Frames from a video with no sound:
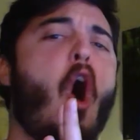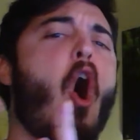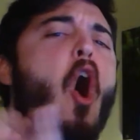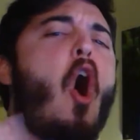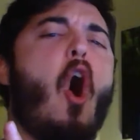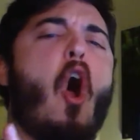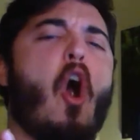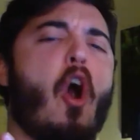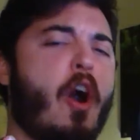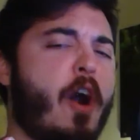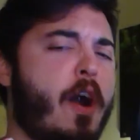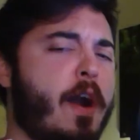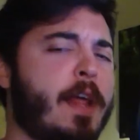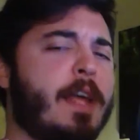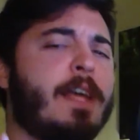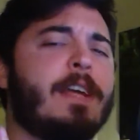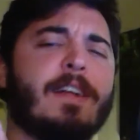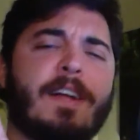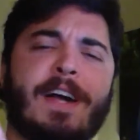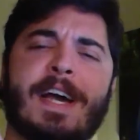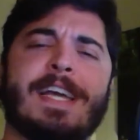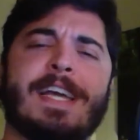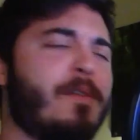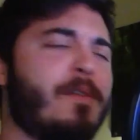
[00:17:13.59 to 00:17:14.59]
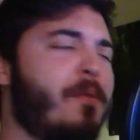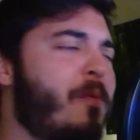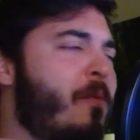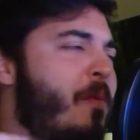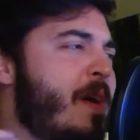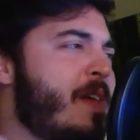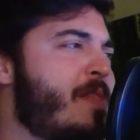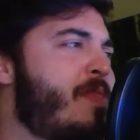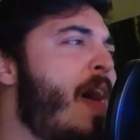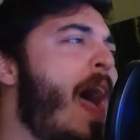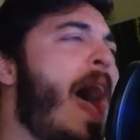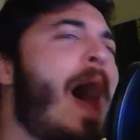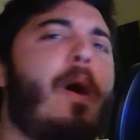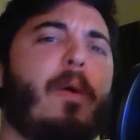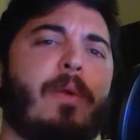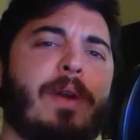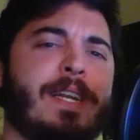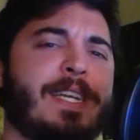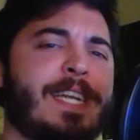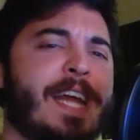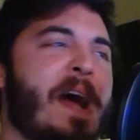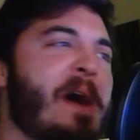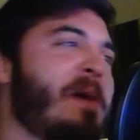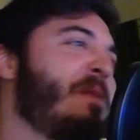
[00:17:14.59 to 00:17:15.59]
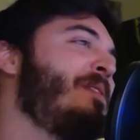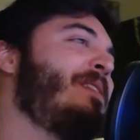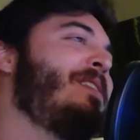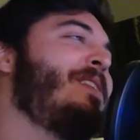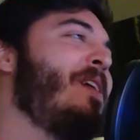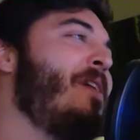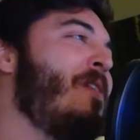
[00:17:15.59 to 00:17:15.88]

hard, without a doubt.